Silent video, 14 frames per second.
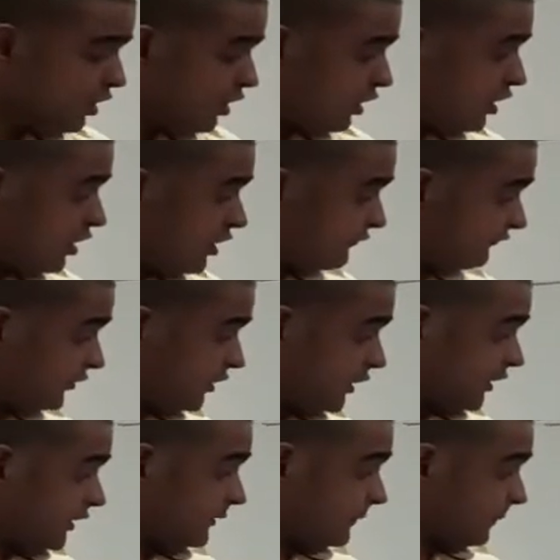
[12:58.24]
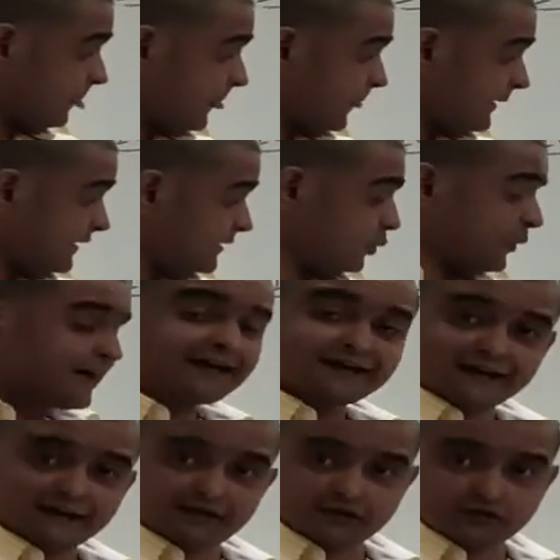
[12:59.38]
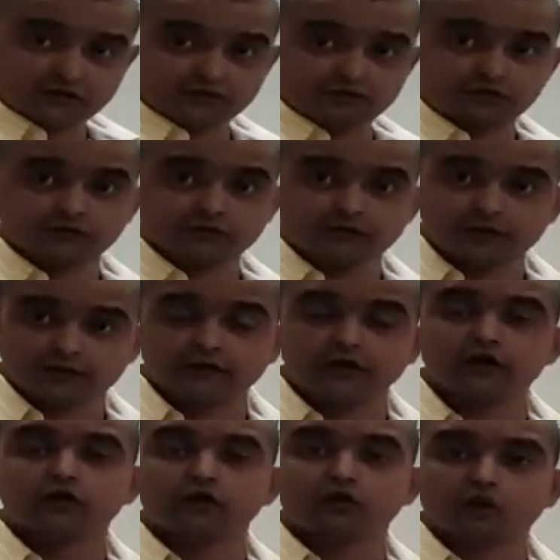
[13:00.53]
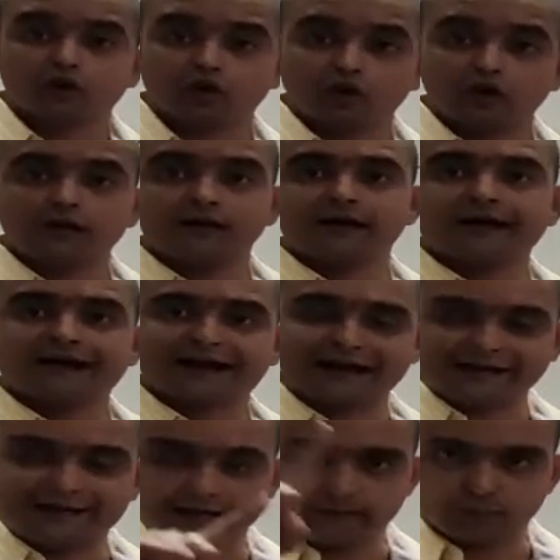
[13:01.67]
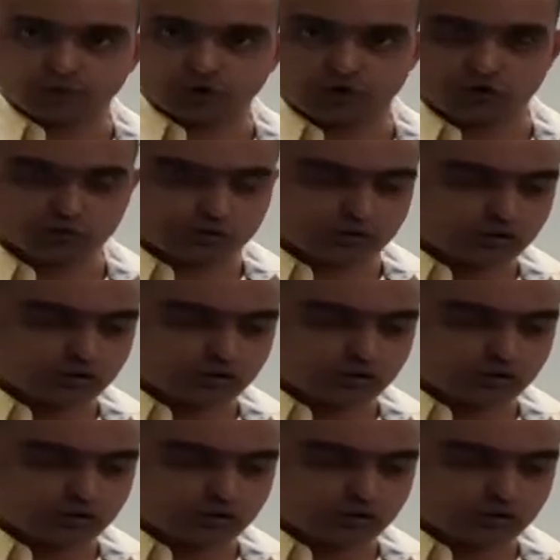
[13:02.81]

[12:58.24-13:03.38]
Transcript: of weightage in your overall writing module.